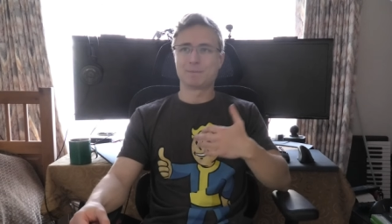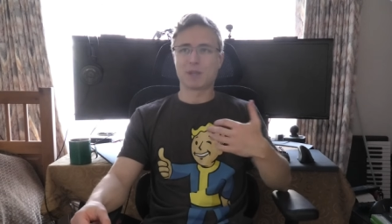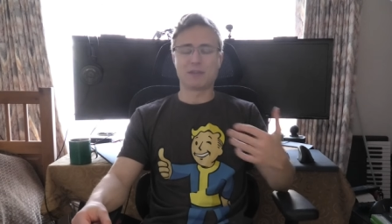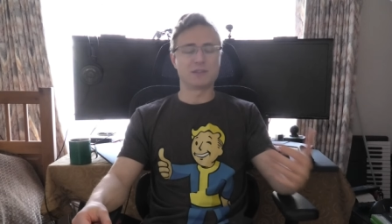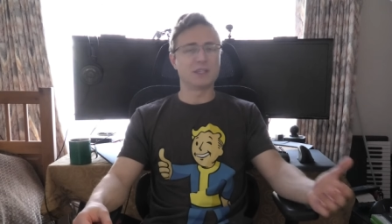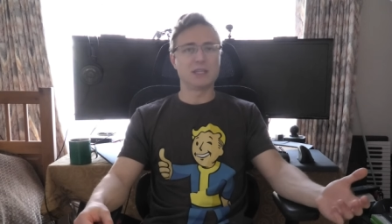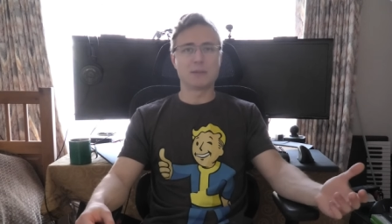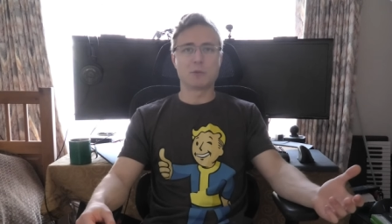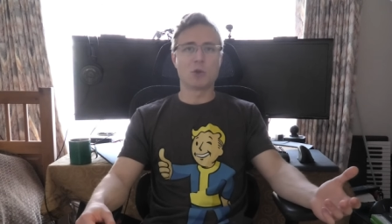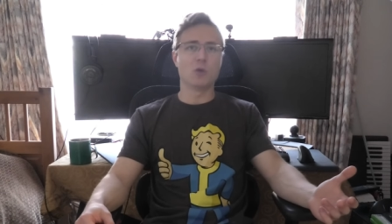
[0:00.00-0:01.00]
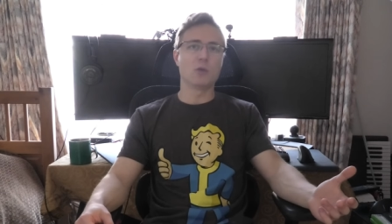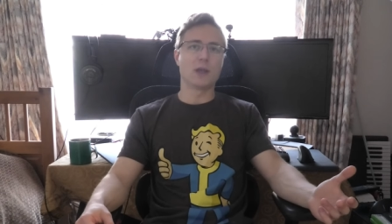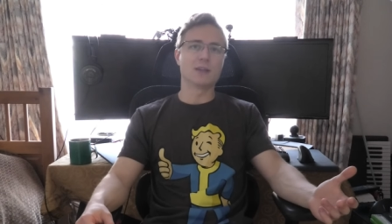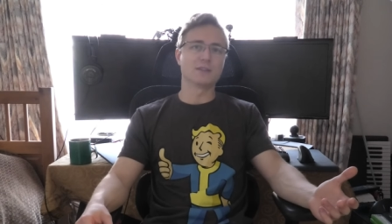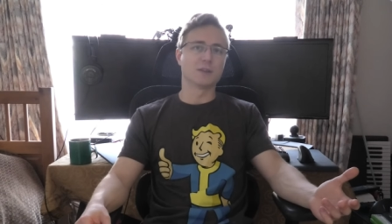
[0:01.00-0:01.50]
I've seen them go
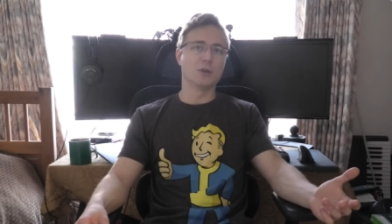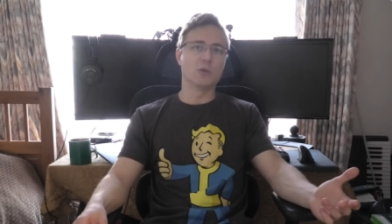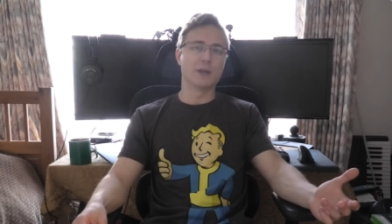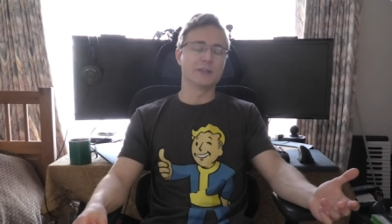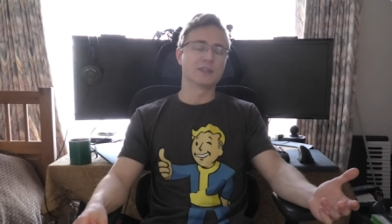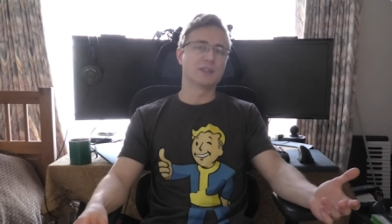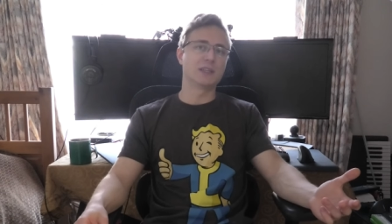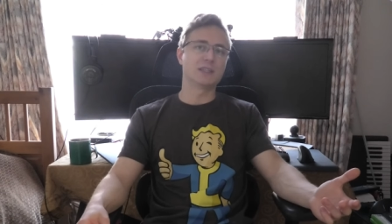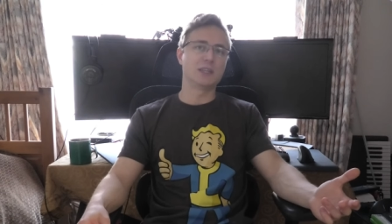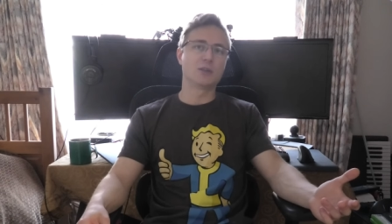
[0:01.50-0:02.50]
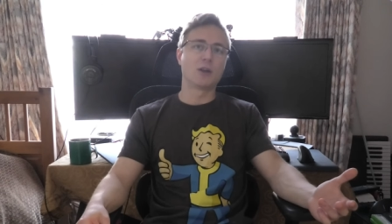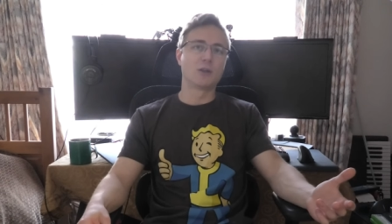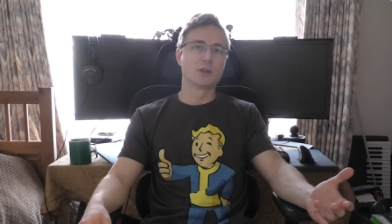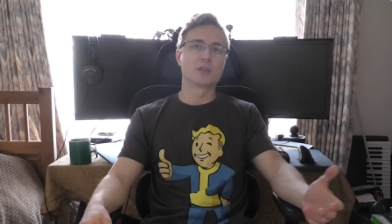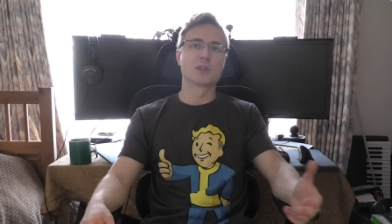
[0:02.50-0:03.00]
as low as
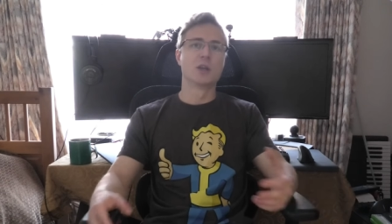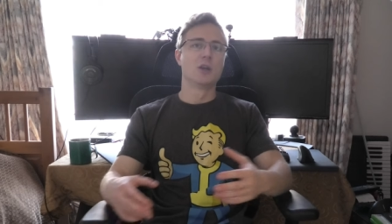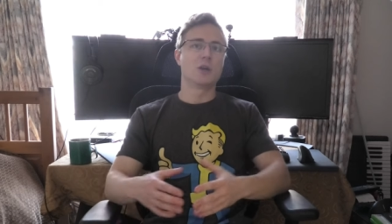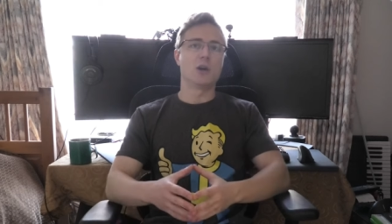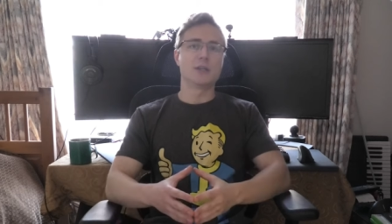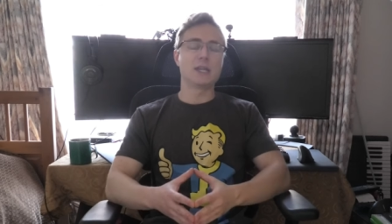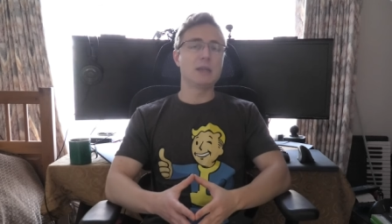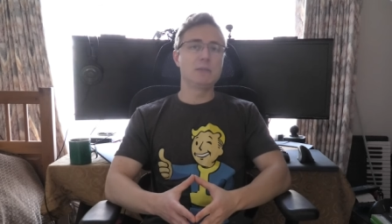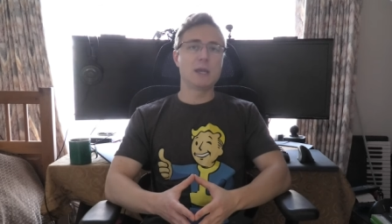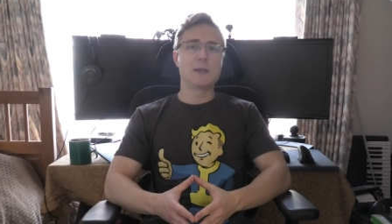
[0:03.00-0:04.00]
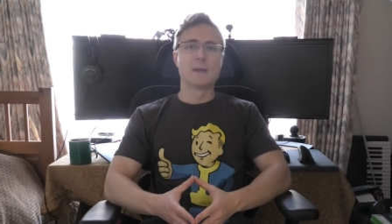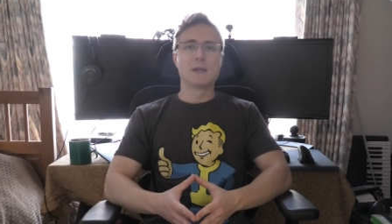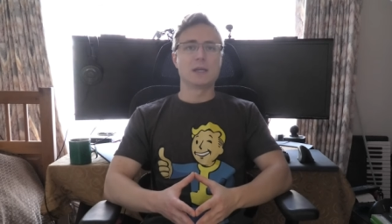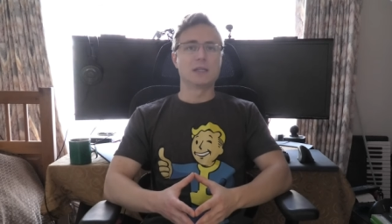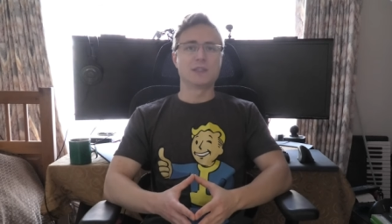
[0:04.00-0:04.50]
$60 on eBay,
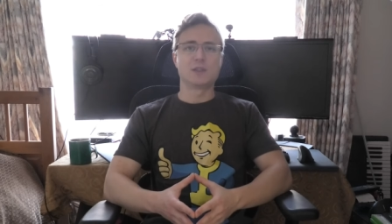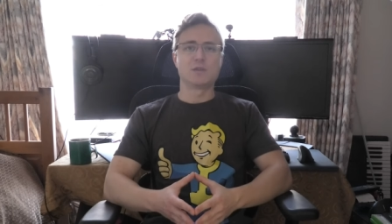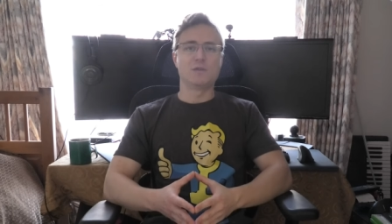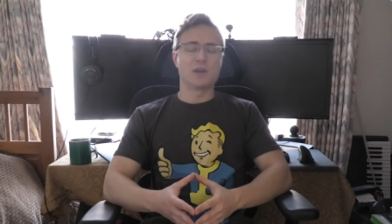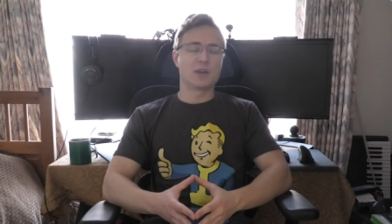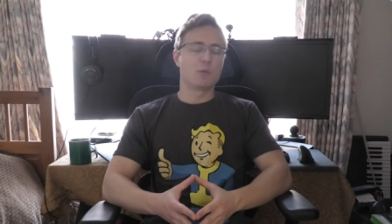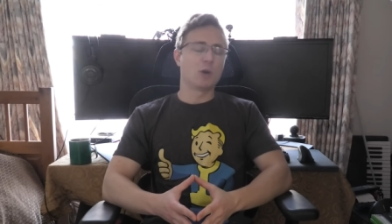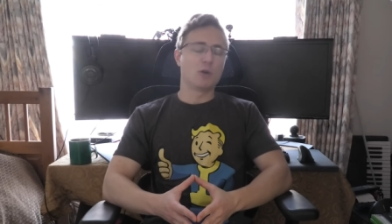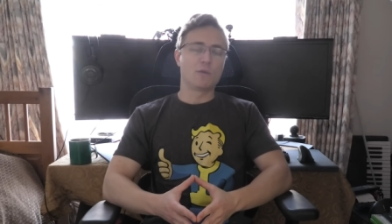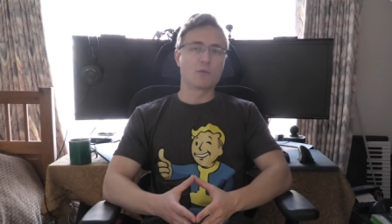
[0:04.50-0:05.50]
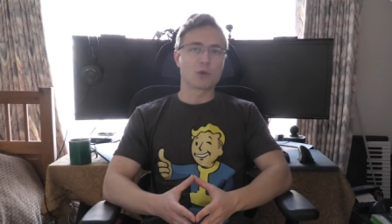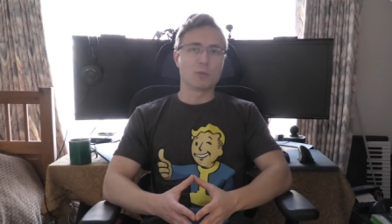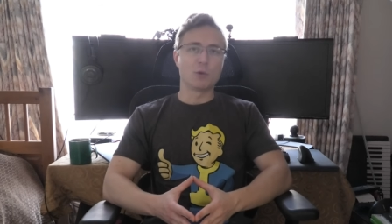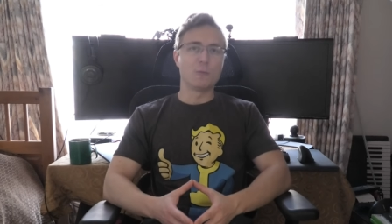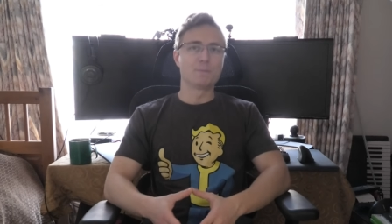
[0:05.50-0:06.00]
and this is very well
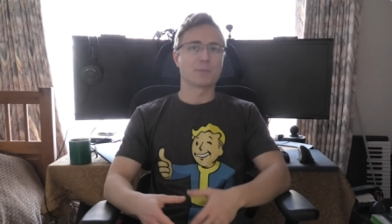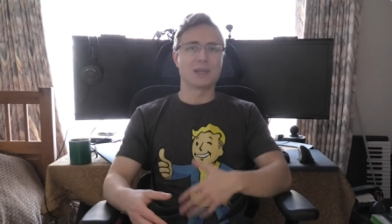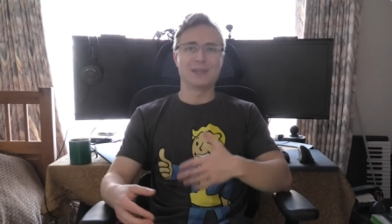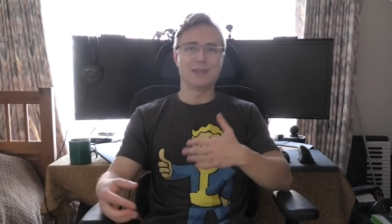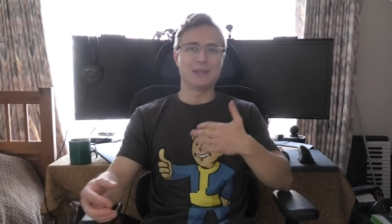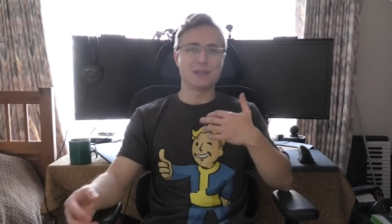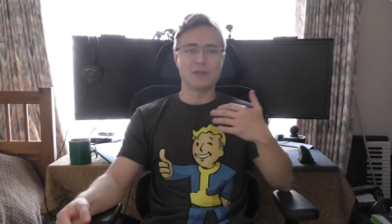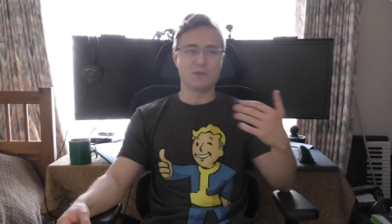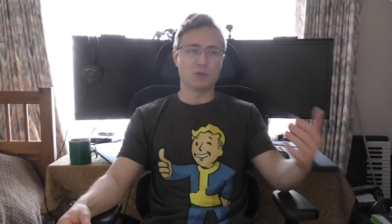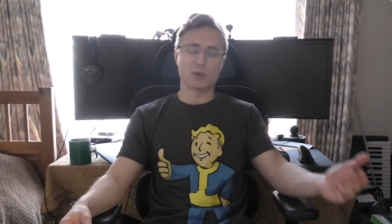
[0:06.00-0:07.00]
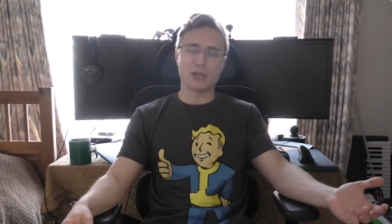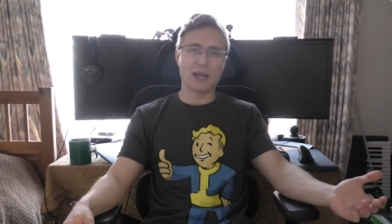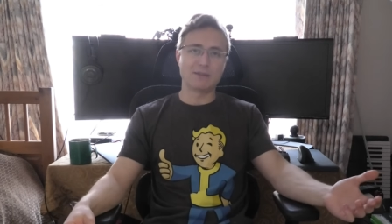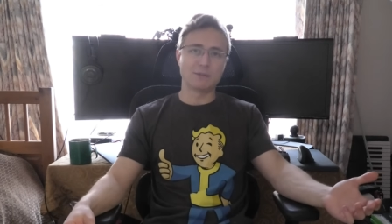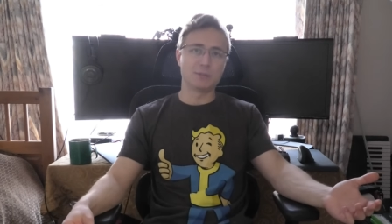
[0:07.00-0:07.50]
affordable. And then if you already
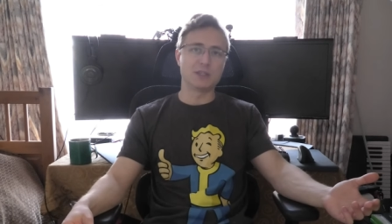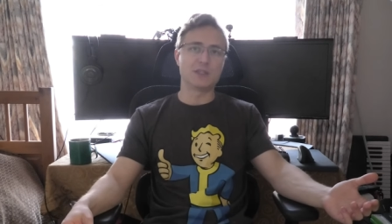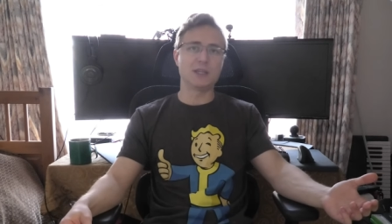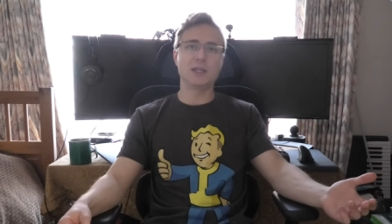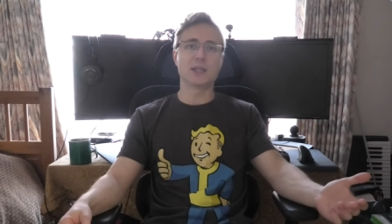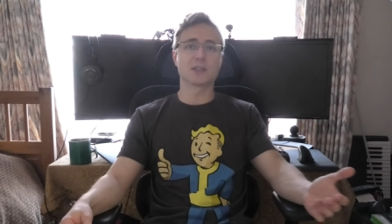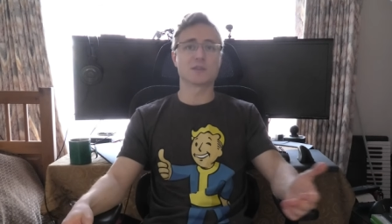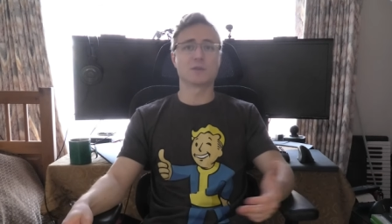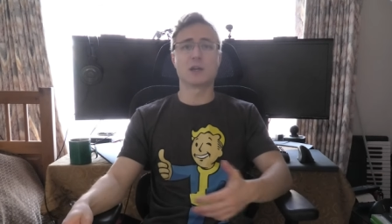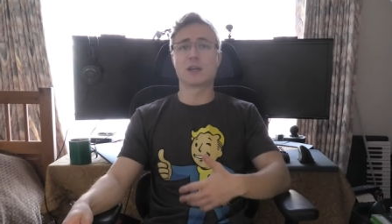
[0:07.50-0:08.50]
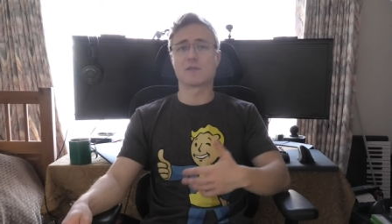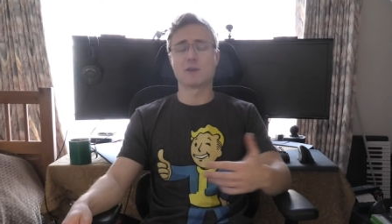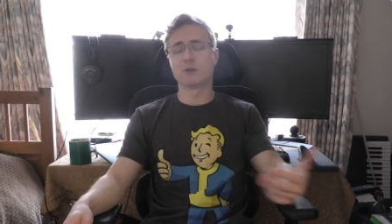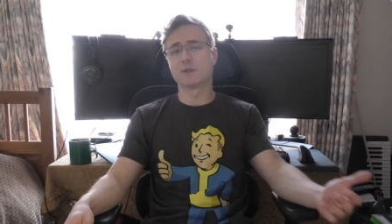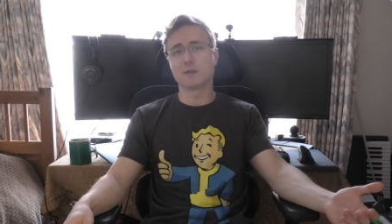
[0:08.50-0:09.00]
have a PC that's got a
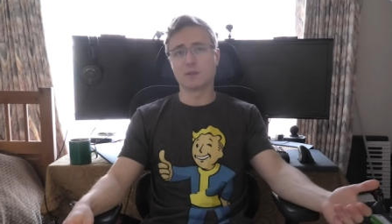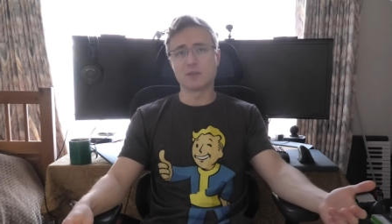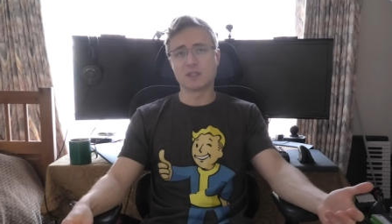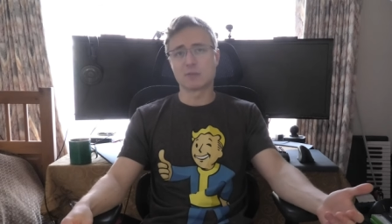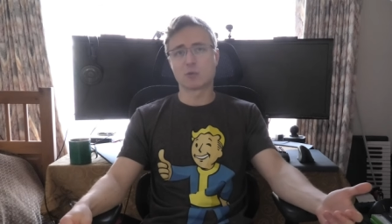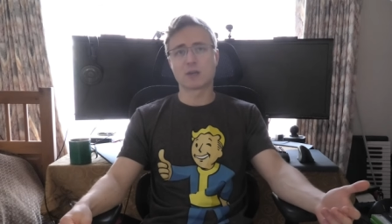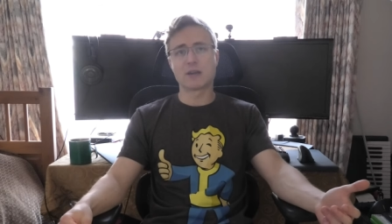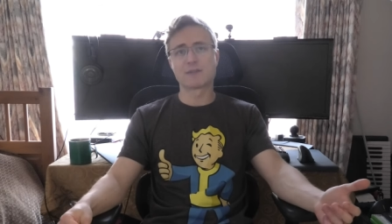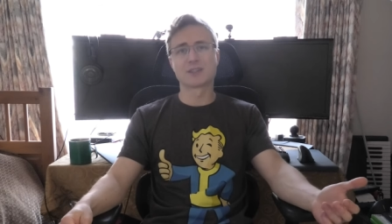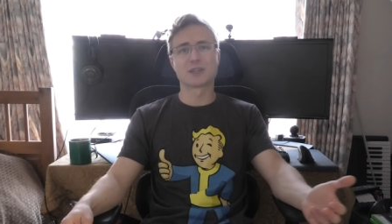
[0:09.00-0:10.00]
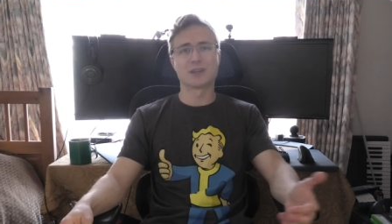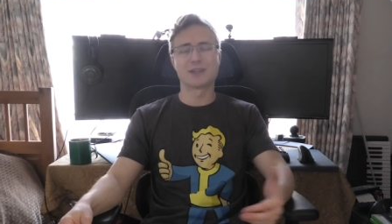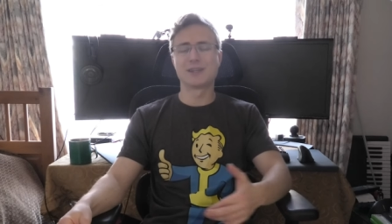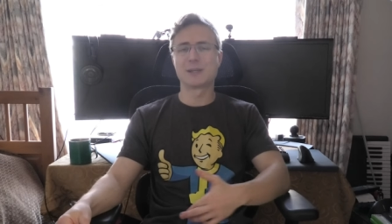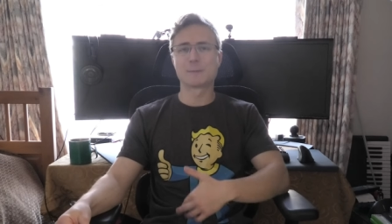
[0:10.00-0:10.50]
relatively reasonable graphics card
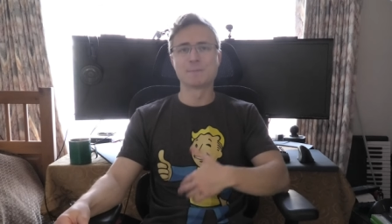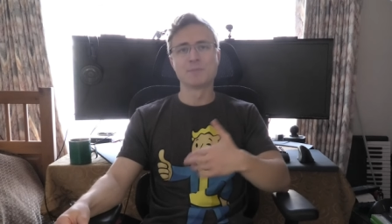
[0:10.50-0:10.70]
in there,